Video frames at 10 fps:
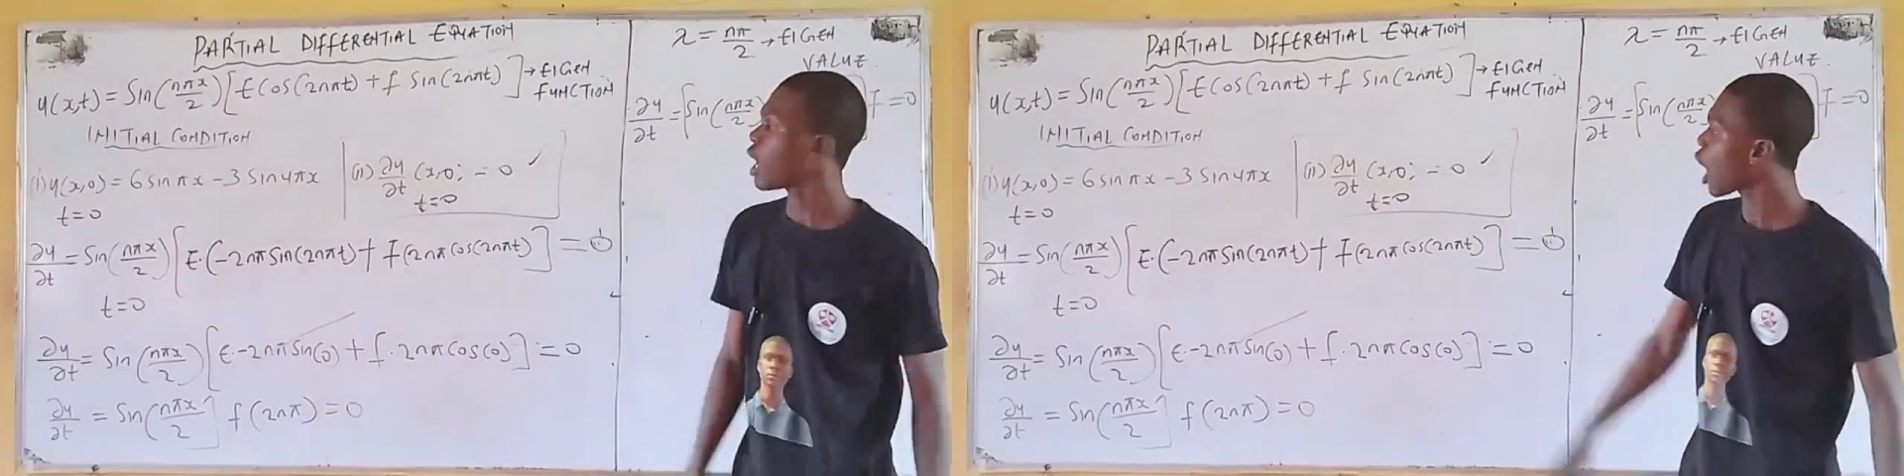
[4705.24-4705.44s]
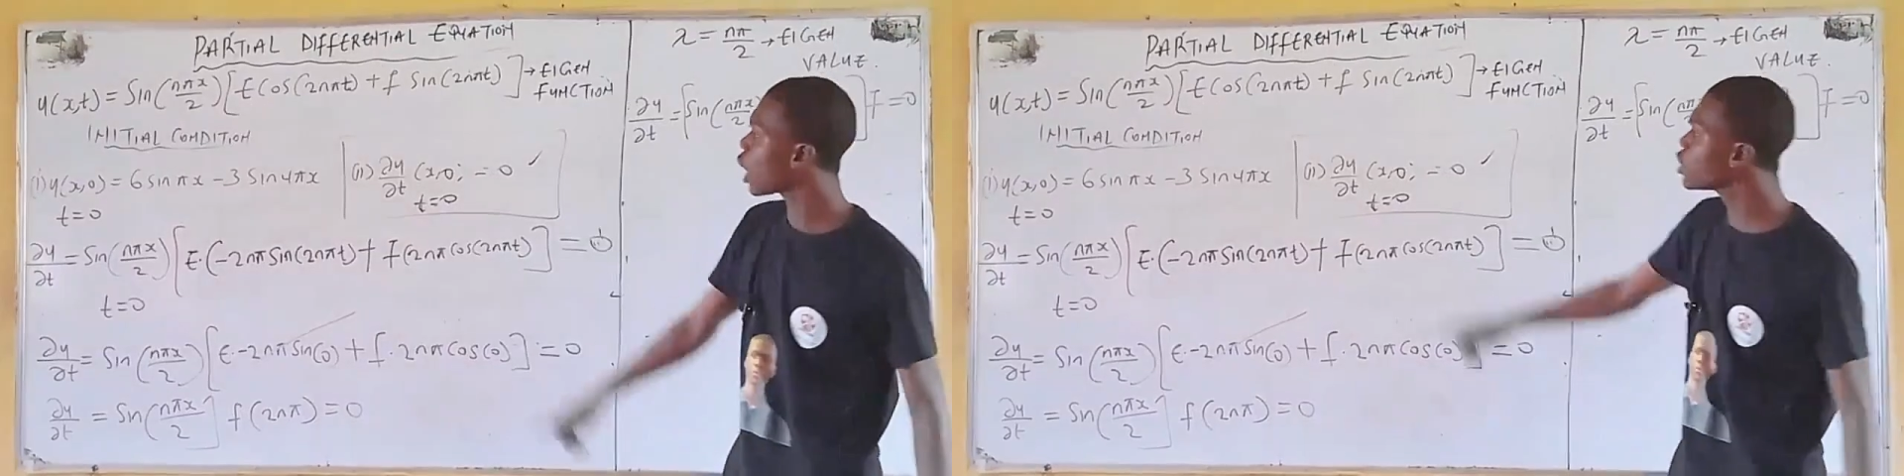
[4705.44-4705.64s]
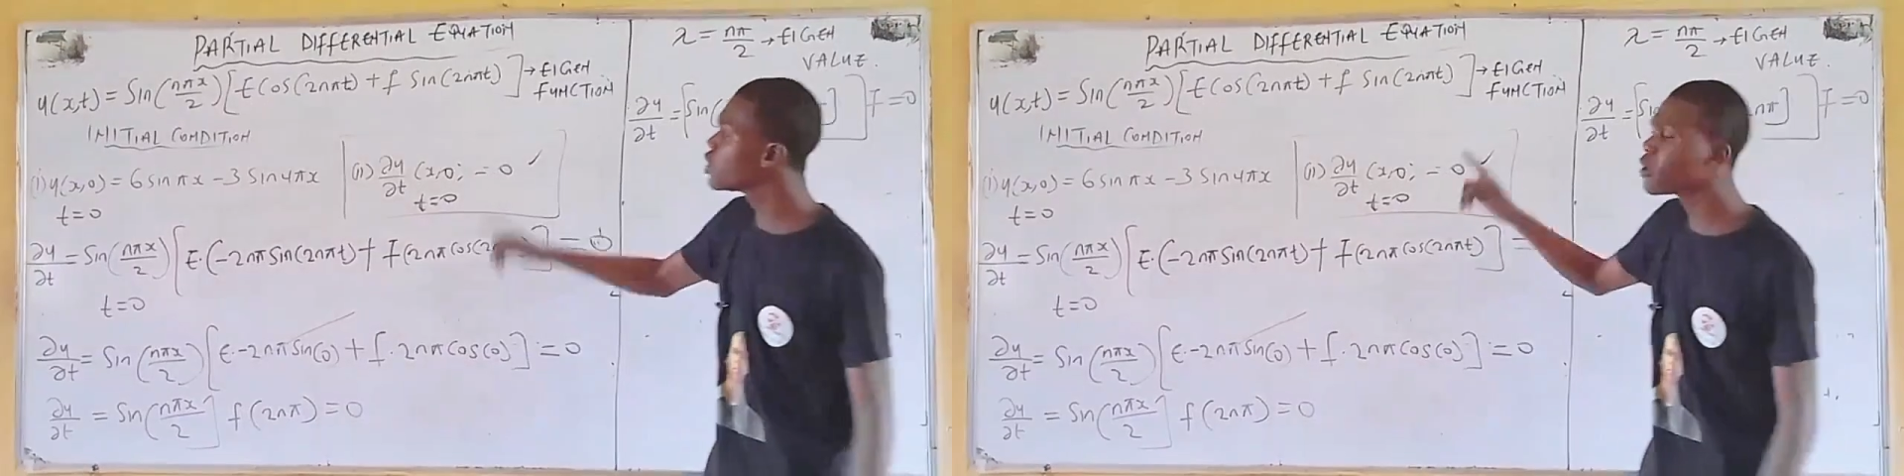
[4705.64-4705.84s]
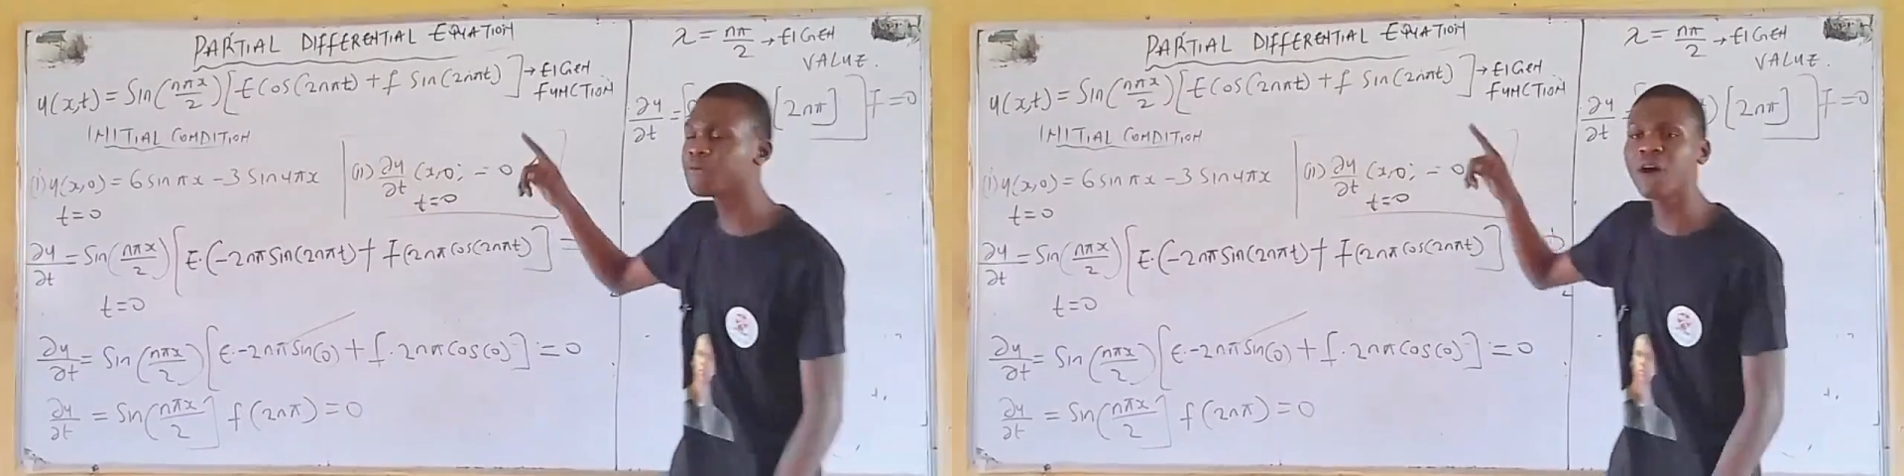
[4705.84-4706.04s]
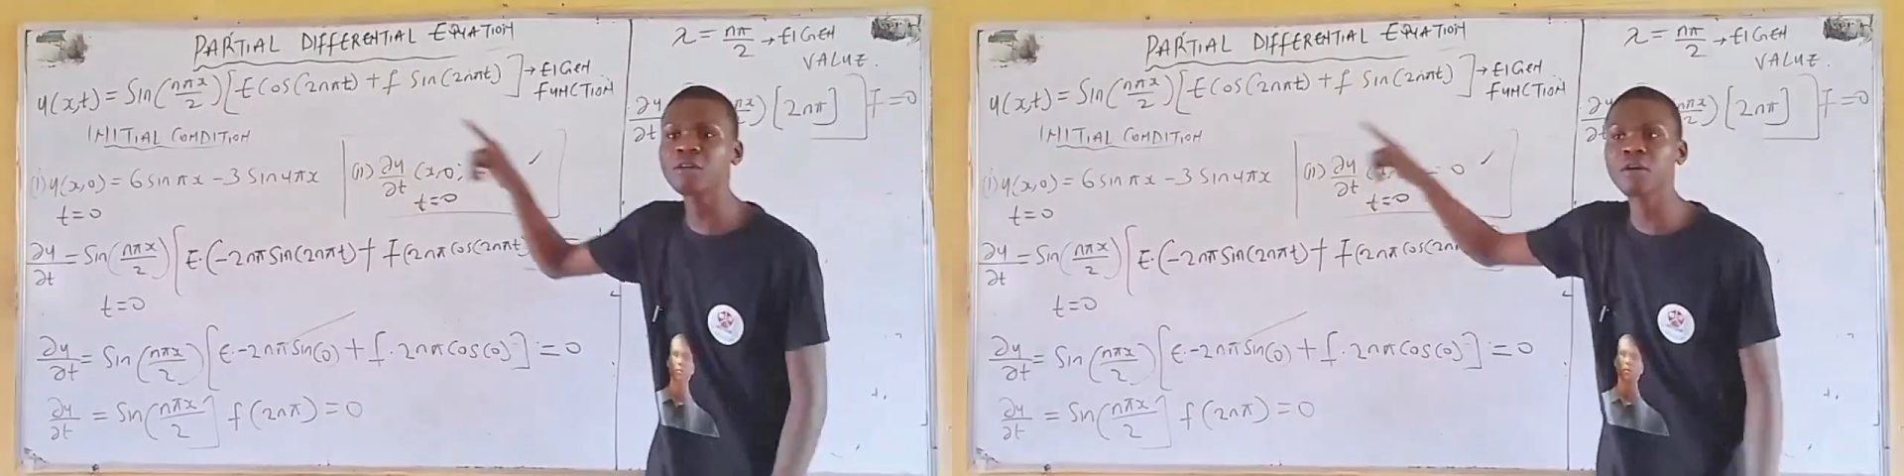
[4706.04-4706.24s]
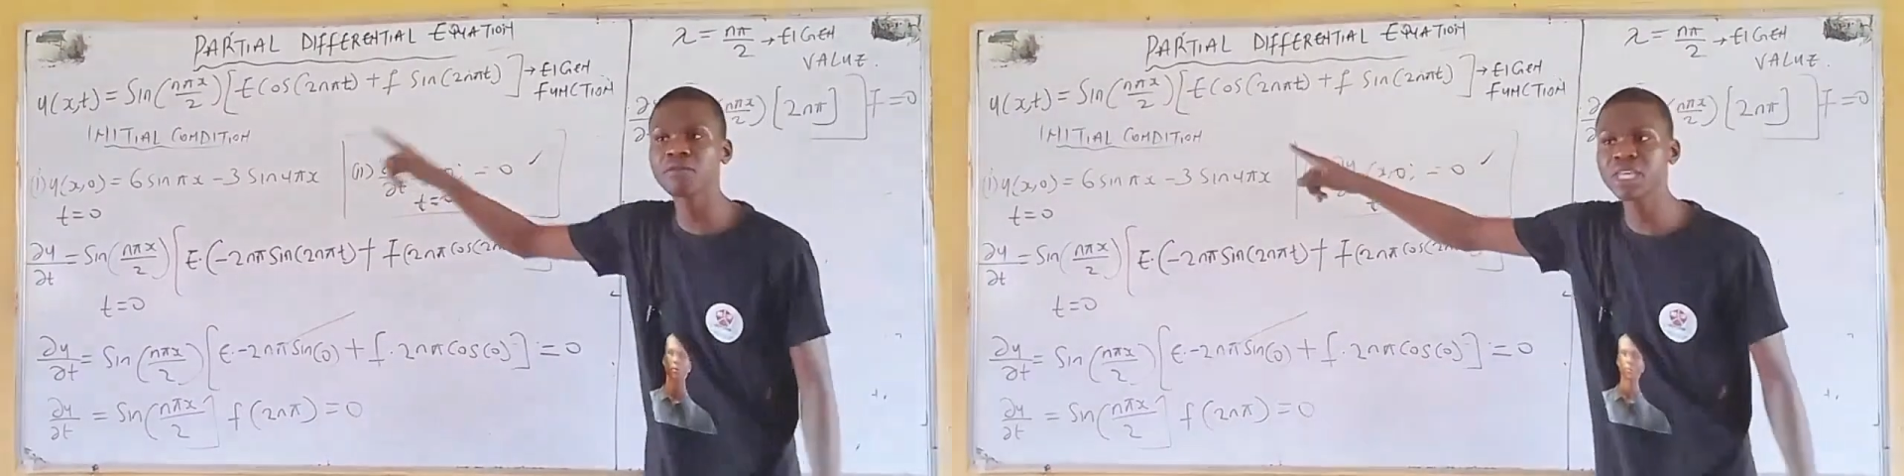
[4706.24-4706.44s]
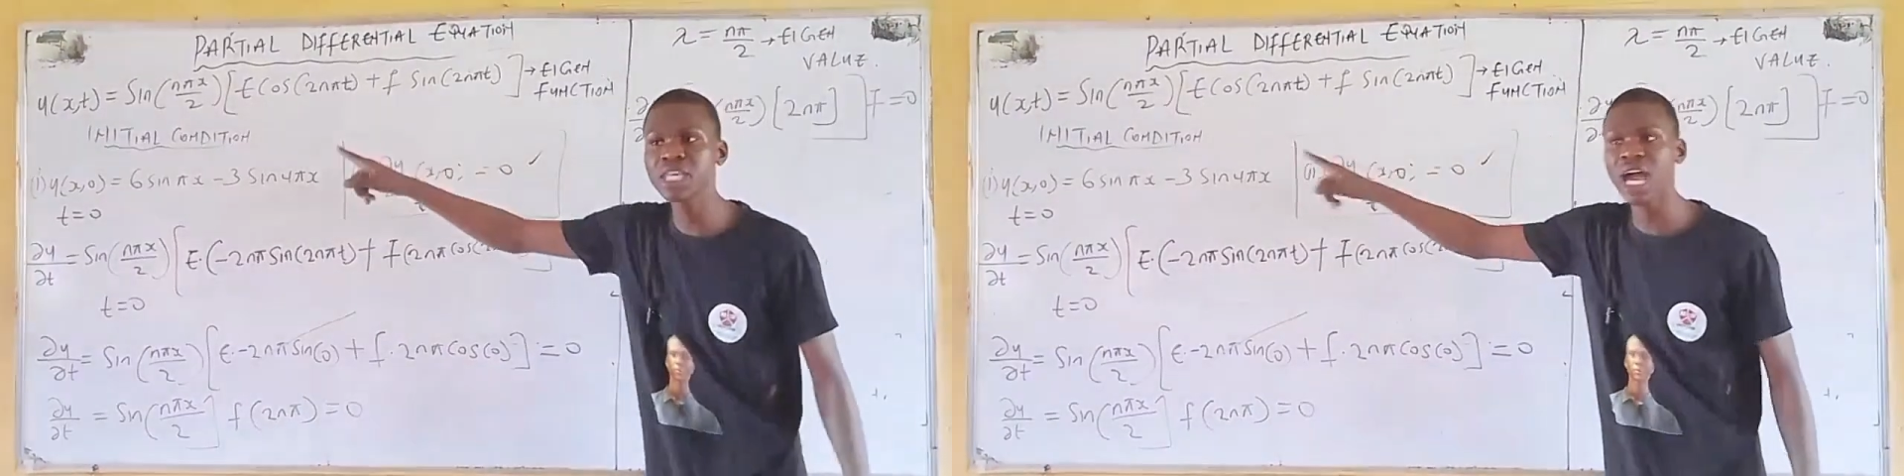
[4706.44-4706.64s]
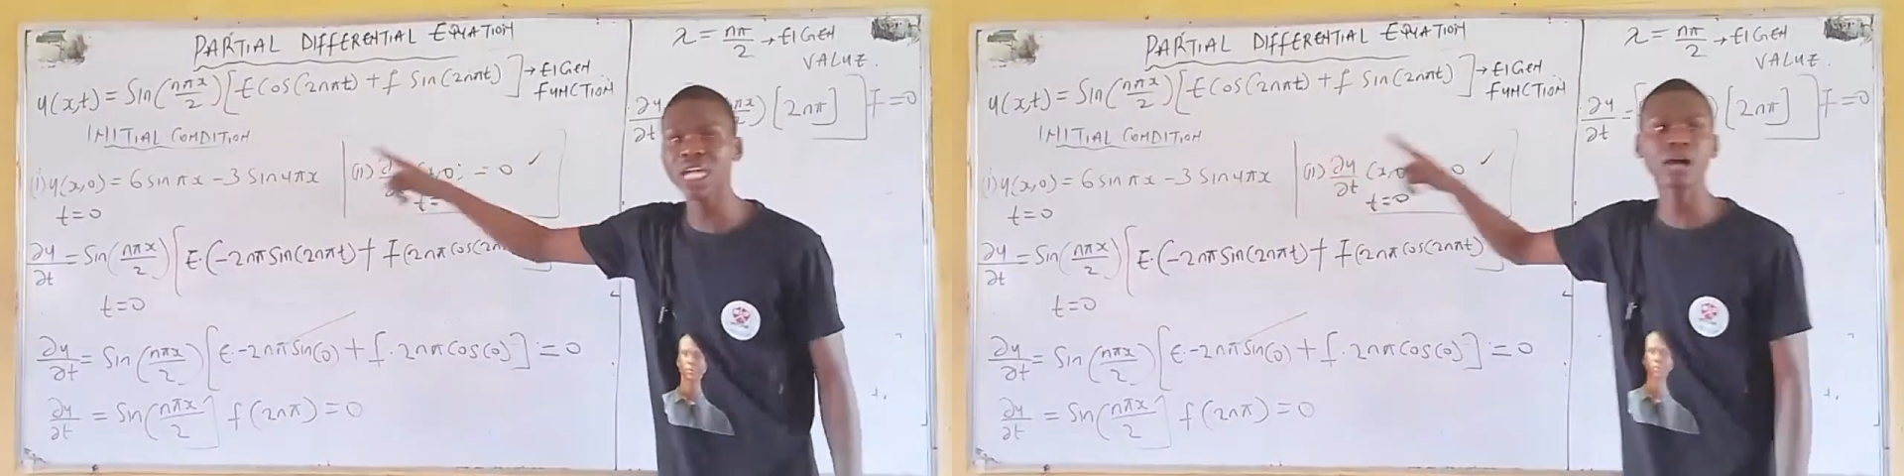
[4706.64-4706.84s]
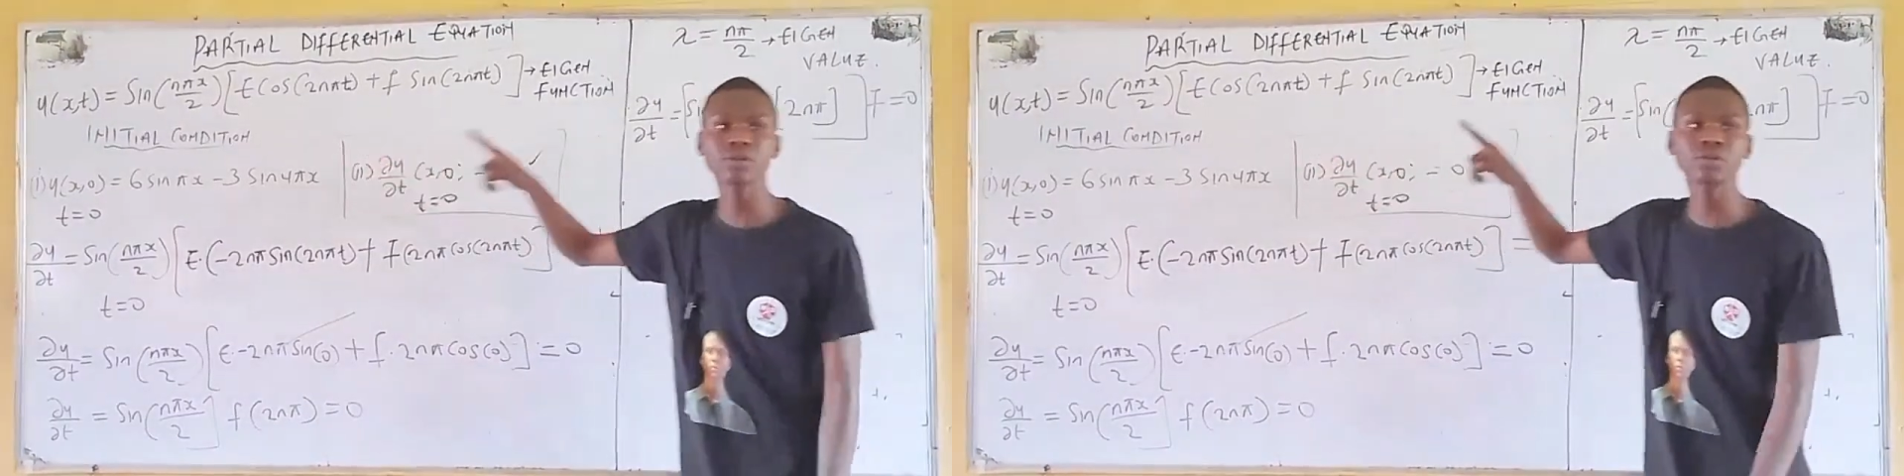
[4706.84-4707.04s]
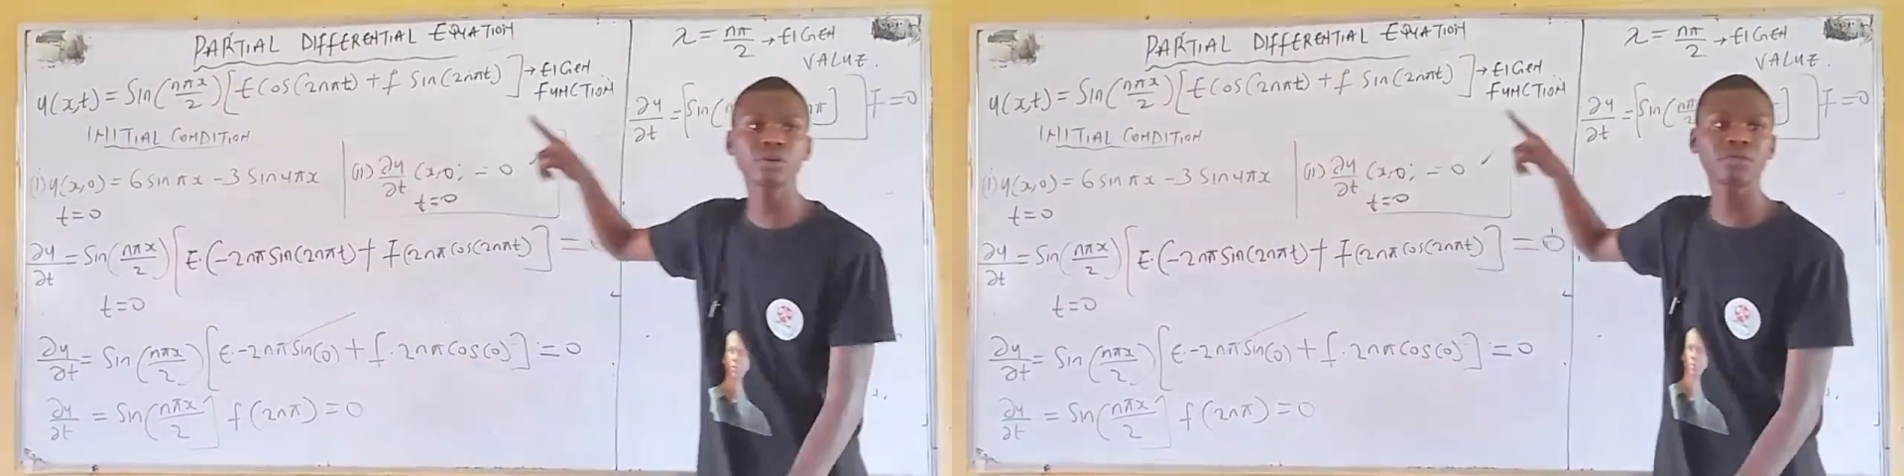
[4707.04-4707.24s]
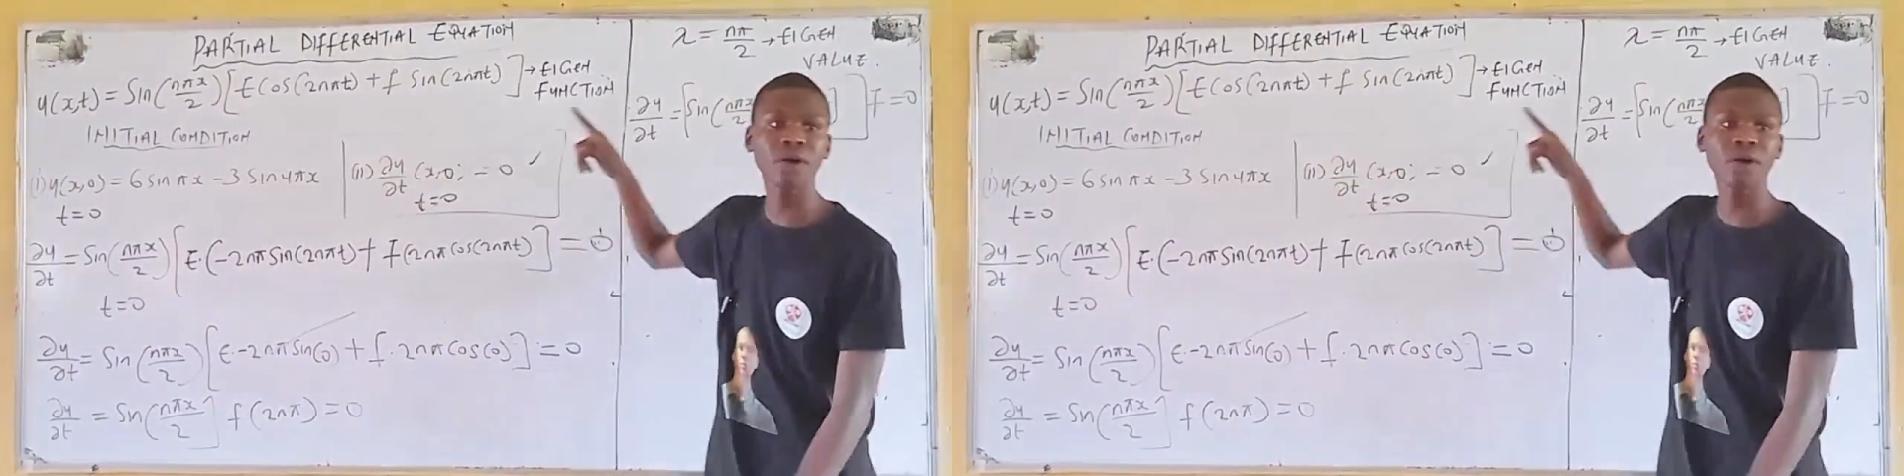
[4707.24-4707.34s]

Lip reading: How do you know the value of E and how do you know the